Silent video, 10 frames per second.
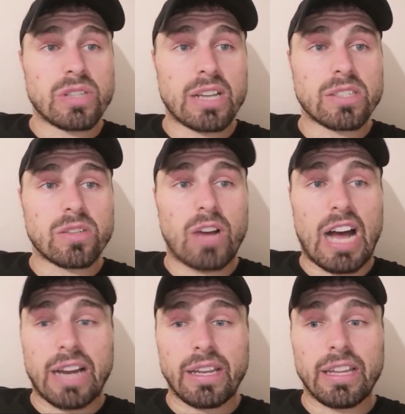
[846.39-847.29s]
That's
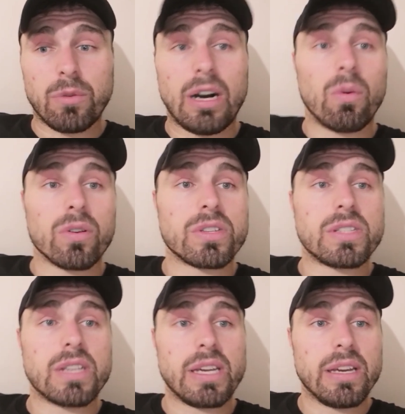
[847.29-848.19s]
ideally what I want to
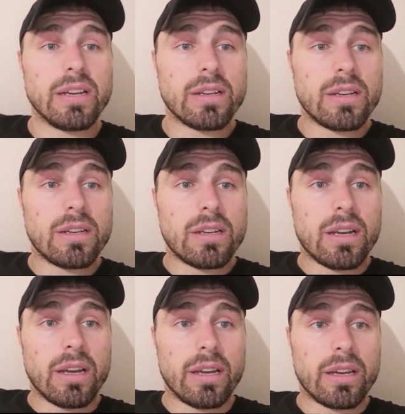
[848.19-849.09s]
see.
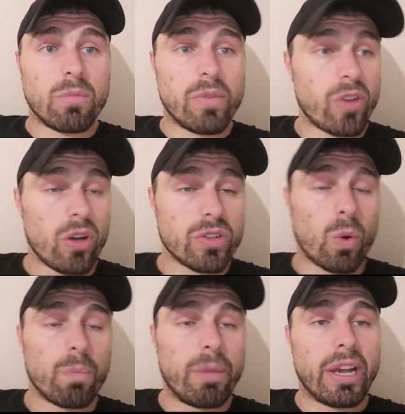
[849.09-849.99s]
We've got a
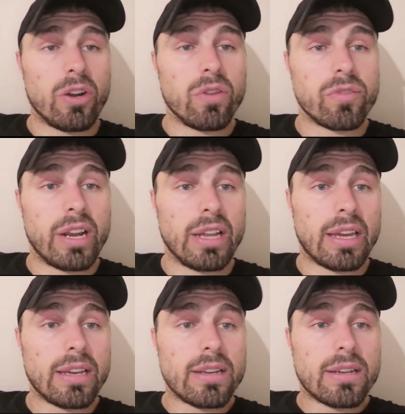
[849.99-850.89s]
squad big enough,
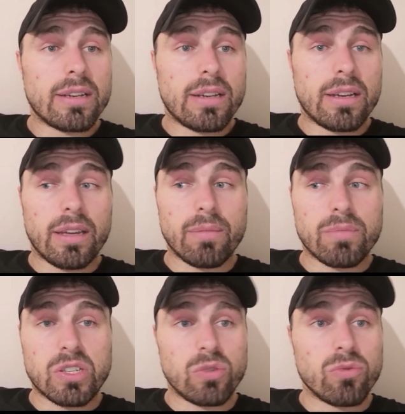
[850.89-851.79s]
really,
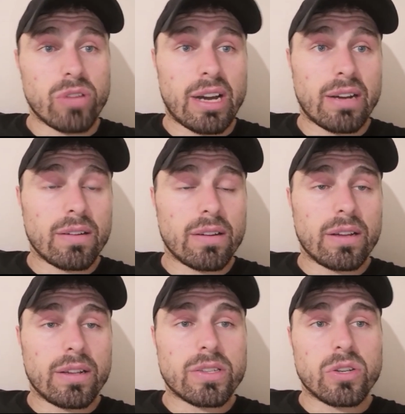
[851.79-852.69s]
to do that.
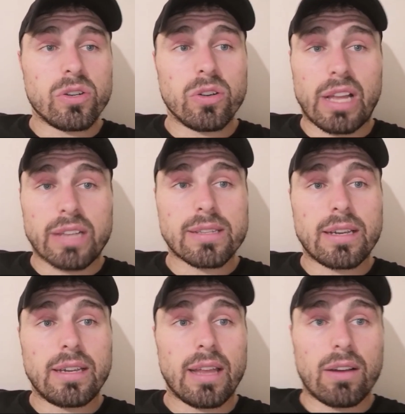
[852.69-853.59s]
So let's
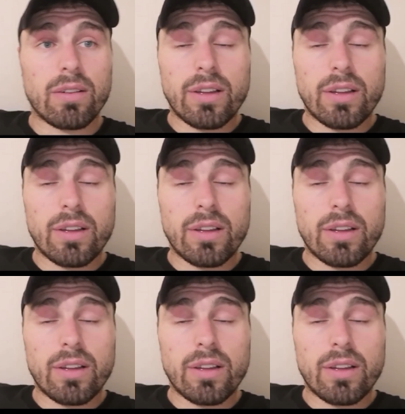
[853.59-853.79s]
see that.